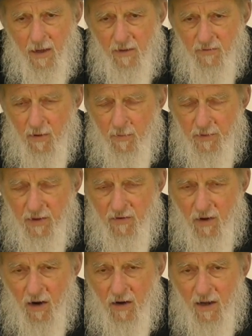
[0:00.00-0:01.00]
And some things
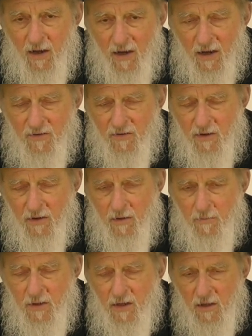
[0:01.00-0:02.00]
are chesed
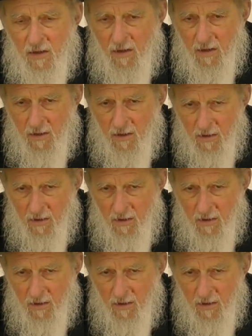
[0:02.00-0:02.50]
immediately.